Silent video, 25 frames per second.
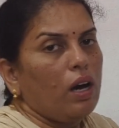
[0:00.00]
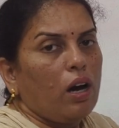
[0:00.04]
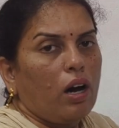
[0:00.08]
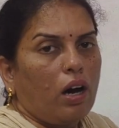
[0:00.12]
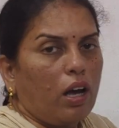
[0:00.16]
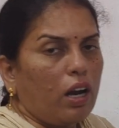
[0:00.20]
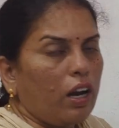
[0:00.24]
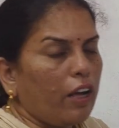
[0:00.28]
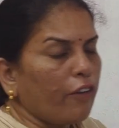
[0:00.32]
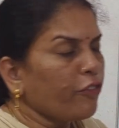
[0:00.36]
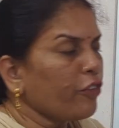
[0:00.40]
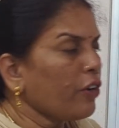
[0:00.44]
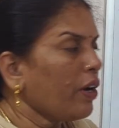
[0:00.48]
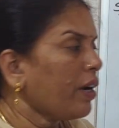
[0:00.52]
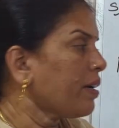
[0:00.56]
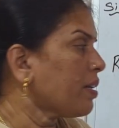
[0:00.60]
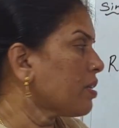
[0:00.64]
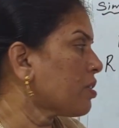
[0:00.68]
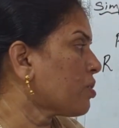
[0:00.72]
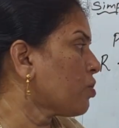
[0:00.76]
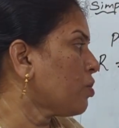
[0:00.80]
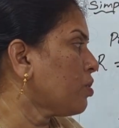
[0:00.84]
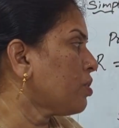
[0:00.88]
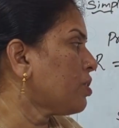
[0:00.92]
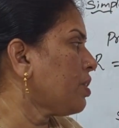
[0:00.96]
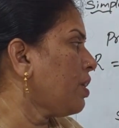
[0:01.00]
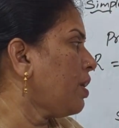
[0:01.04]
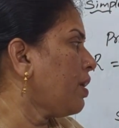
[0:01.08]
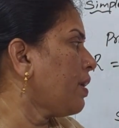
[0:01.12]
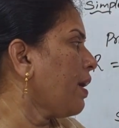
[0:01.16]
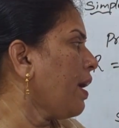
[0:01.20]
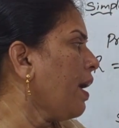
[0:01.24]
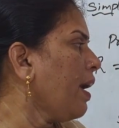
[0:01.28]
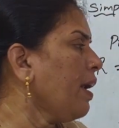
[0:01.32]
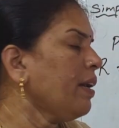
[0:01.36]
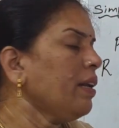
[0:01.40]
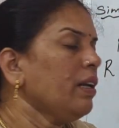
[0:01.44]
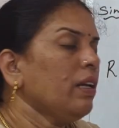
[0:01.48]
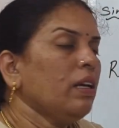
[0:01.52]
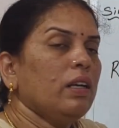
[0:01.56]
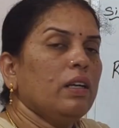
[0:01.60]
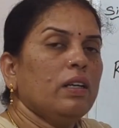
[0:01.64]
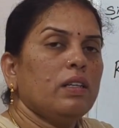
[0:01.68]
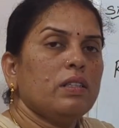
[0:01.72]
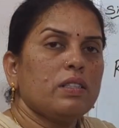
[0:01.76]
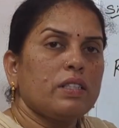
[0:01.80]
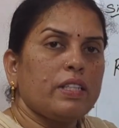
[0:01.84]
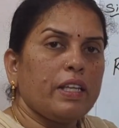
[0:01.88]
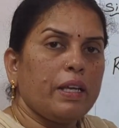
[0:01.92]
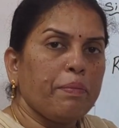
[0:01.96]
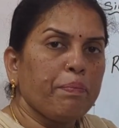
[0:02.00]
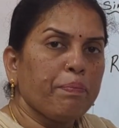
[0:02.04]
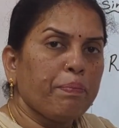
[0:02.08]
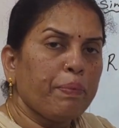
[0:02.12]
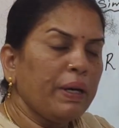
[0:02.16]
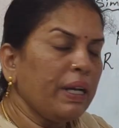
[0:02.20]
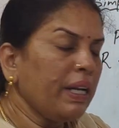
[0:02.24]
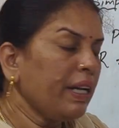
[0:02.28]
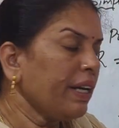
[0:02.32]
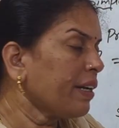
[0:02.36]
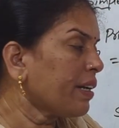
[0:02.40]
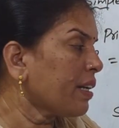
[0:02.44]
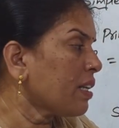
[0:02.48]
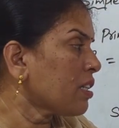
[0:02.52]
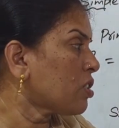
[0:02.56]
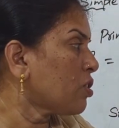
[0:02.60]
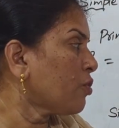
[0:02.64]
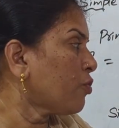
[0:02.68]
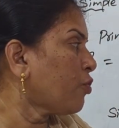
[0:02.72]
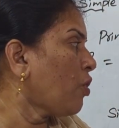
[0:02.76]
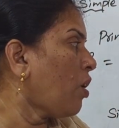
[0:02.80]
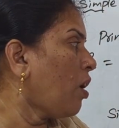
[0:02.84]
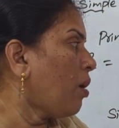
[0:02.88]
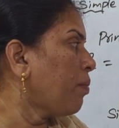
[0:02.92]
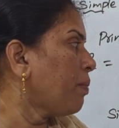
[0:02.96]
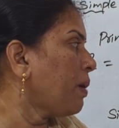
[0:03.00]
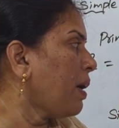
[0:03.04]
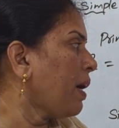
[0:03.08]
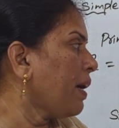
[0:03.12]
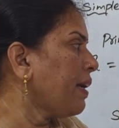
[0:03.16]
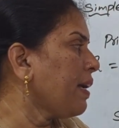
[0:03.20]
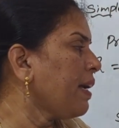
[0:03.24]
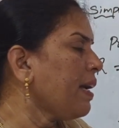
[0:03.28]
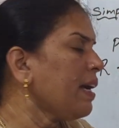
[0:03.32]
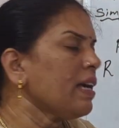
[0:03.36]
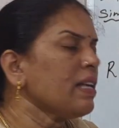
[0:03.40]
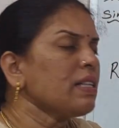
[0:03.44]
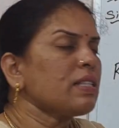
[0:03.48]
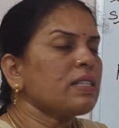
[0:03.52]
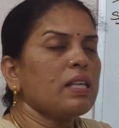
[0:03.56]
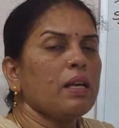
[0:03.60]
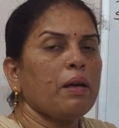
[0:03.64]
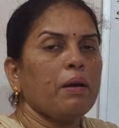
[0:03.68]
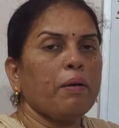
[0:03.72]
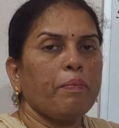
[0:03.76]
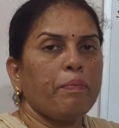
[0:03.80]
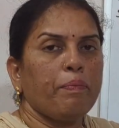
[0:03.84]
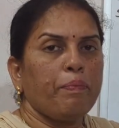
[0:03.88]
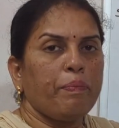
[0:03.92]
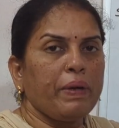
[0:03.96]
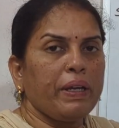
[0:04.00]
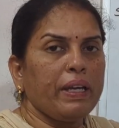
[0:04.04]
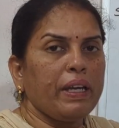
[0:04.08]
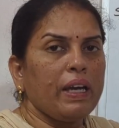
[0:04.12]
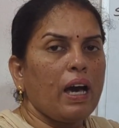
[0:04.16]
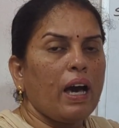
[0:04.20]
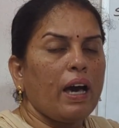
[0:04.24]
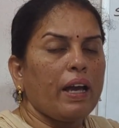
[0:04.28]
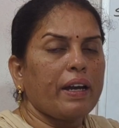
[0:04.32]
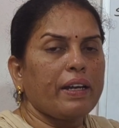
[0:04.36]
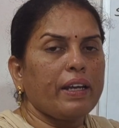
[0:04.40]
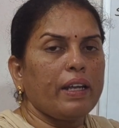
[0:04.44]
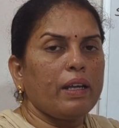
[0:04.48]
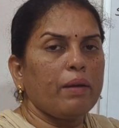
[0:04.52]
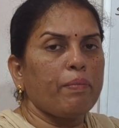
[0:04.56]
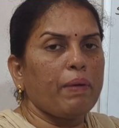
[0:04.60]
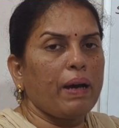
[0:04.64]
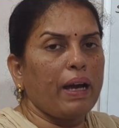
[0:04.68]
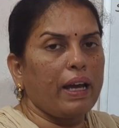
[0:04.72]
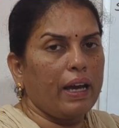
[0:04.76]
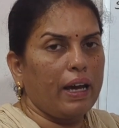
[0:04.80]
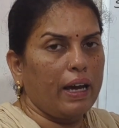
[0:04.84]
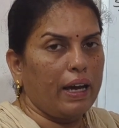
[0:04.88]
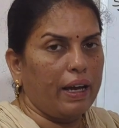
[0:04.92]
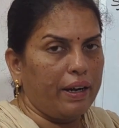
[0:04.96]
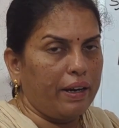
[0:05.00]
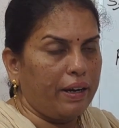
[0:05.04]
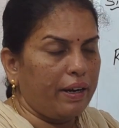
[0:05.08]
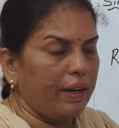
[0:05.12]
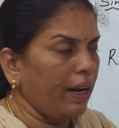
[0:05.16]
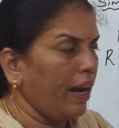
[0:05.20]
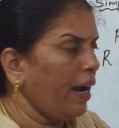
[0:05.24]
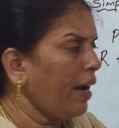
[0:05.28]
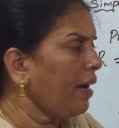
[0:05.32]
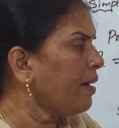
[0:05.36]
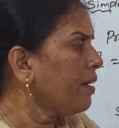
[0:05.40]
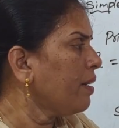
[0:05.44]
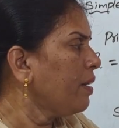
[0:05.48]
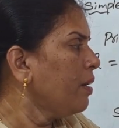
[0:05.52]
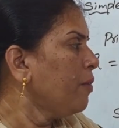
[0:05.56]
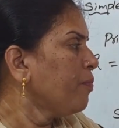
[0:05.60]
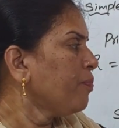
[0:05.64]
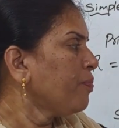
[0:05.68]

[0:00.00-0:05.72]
All of you understood, children? Simple interest formula is PRT by 100.